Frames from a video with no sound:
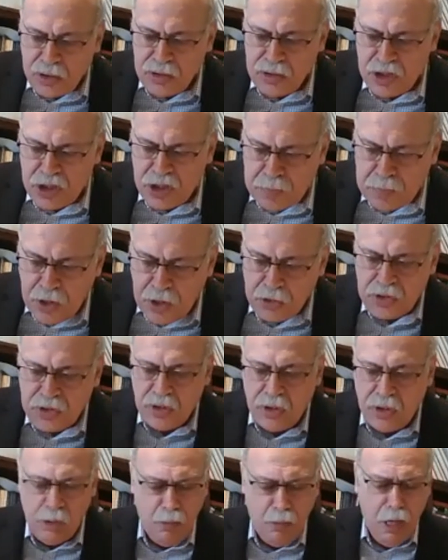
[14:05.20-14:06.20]

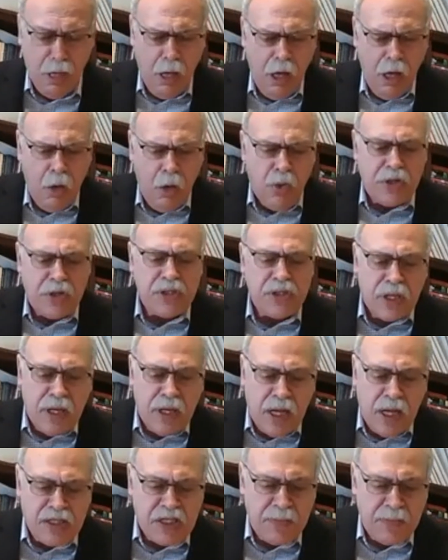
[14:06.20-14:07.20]
disposal was the
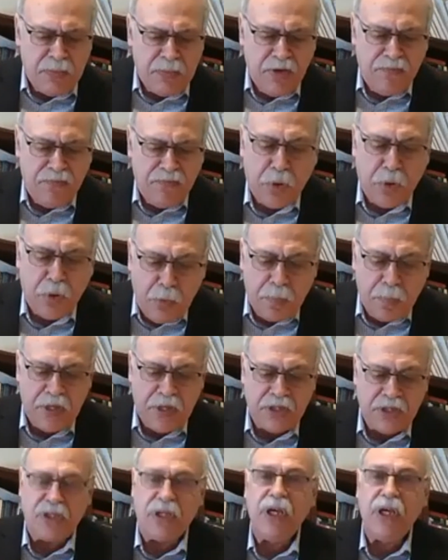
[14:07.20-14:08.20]
concept of
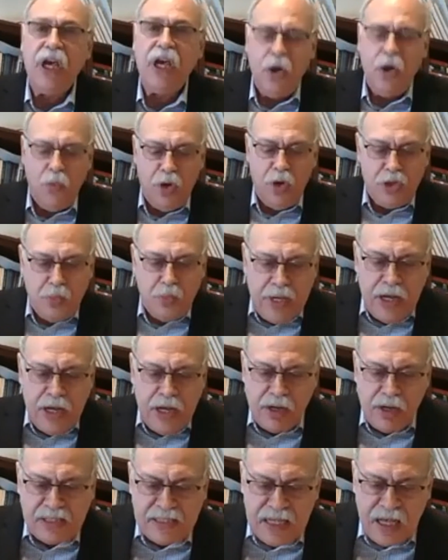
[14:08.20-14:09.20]
purpose, which we
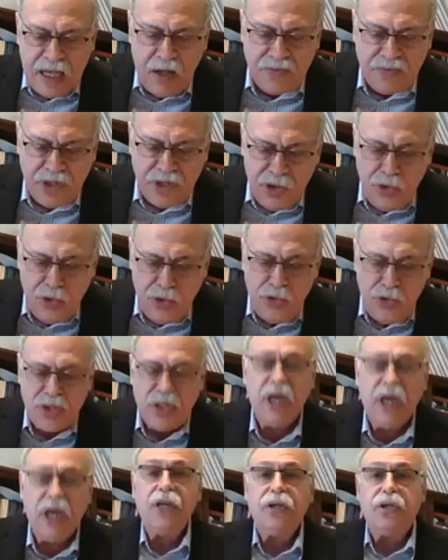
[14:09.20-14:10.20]
ourselves used
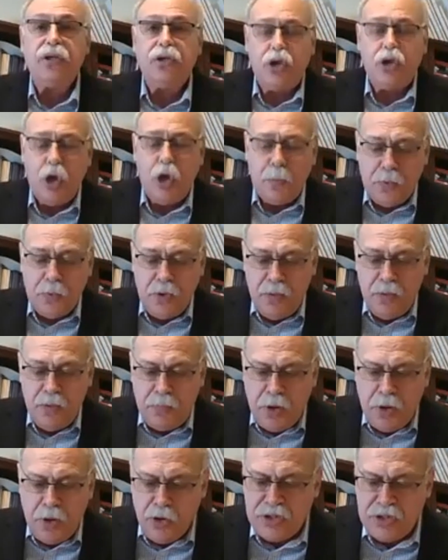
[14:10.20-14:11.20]
to
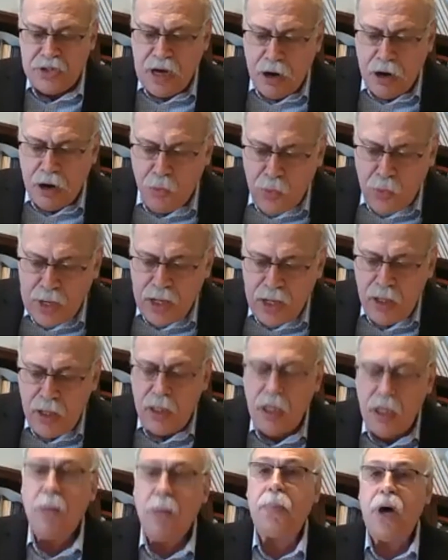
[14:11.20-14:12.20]
superimpose our
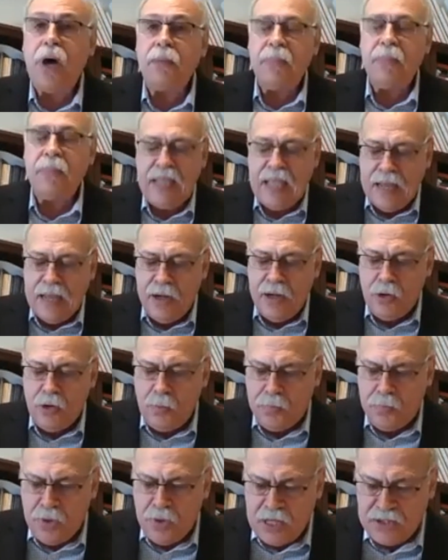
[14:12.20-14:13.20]
will upon mechanical
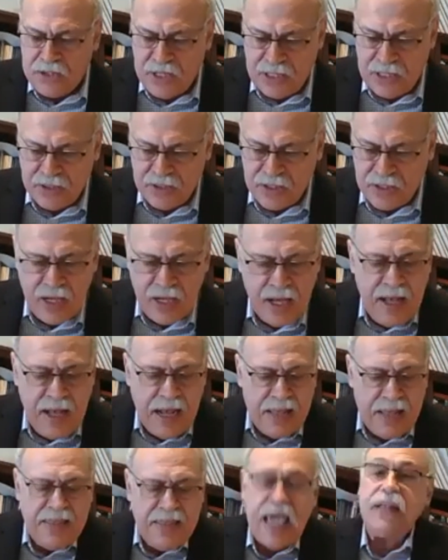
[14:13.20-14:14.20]
process.
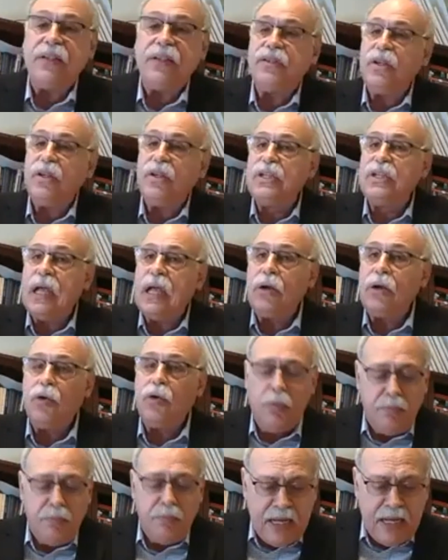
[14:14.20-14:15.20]
And that is the
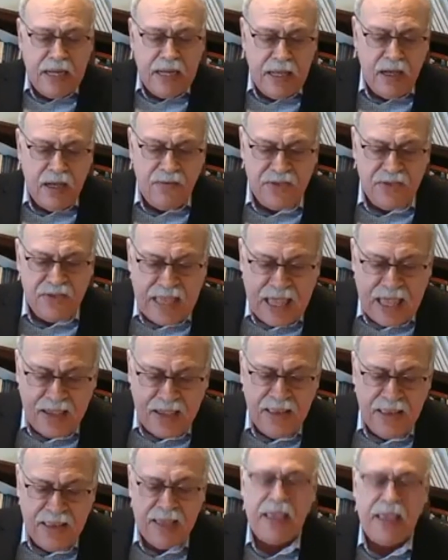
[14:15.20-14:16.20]
general meaning of
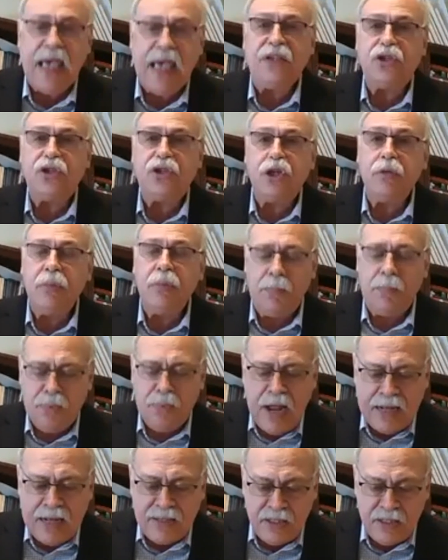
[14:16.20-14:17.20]
technique as human
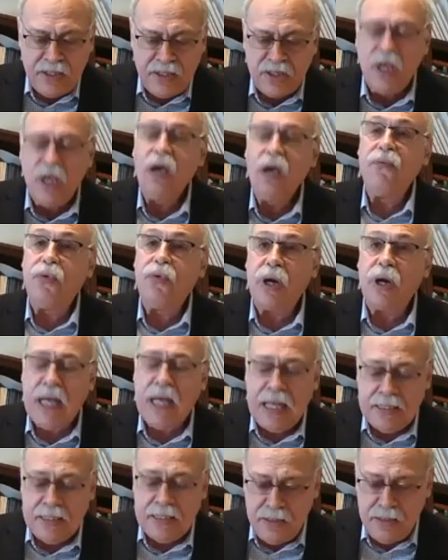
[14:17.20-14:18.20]
practice for
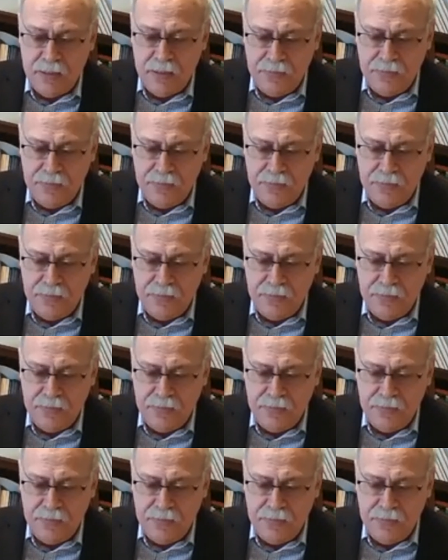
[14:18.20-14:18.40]
Kant.